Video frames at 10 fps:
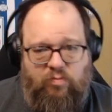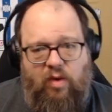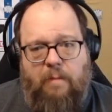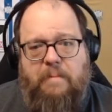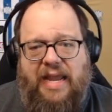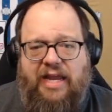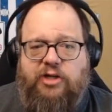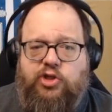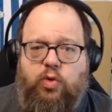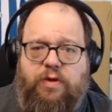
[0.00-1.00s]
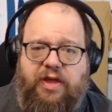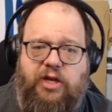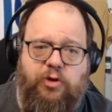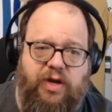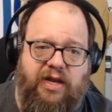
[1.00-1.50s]
making sure that
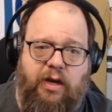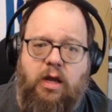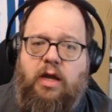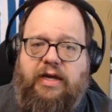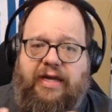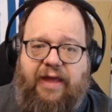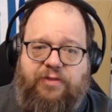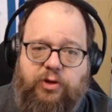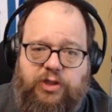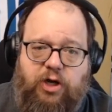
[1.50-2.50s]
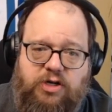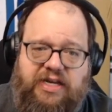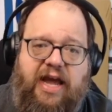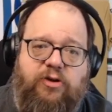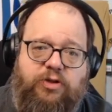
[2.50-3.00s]
you can get those hard
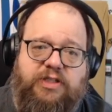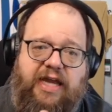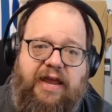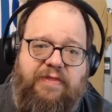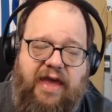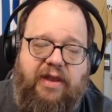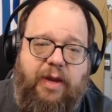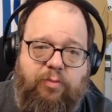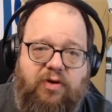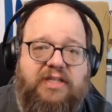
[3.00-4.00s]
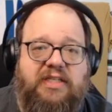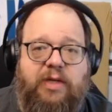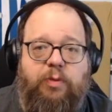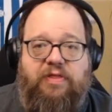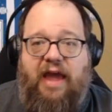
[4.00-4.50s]
tackles and that like press in
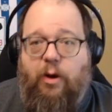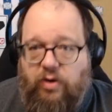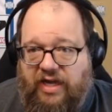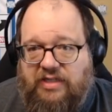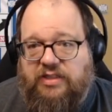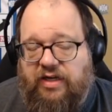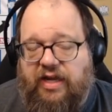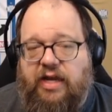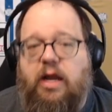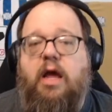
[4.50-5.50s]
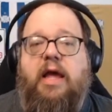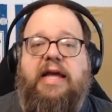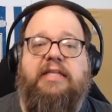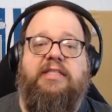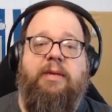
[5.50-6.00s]
without get stuck in
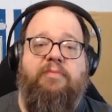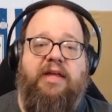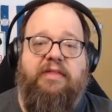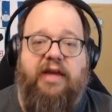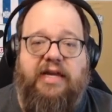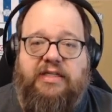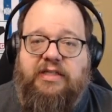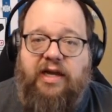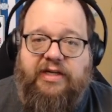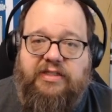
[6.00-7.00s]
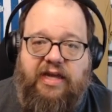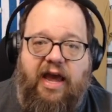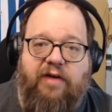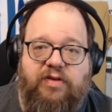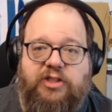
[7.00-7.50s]
is something that is nice to
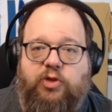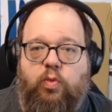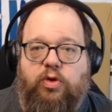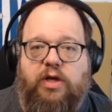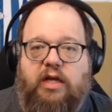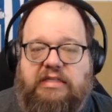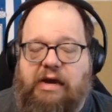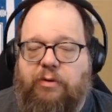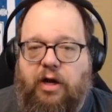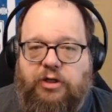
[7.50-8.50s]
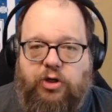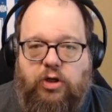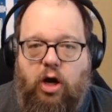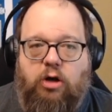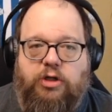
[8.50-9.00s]
have, because you will cut down on your
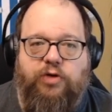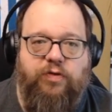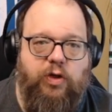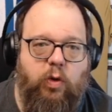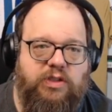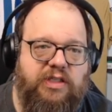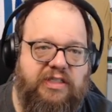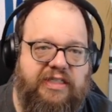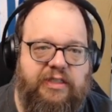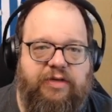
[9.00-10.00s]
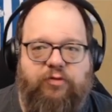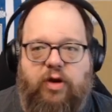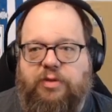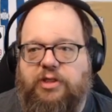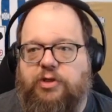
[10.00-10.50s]
cards over the course of the season if you're
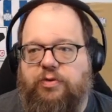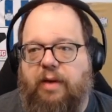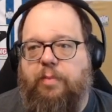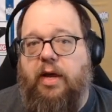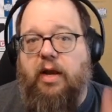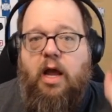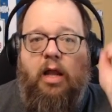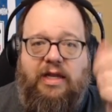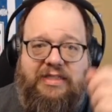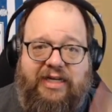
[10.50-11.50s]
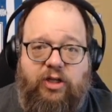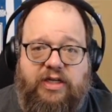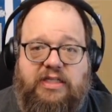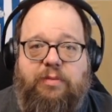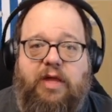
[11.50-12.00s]
able to do that. But let's take a look
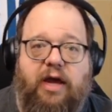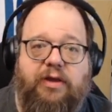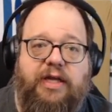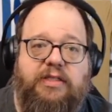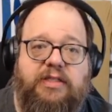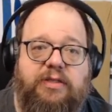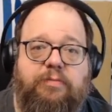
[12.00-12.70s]
at some of the highlights.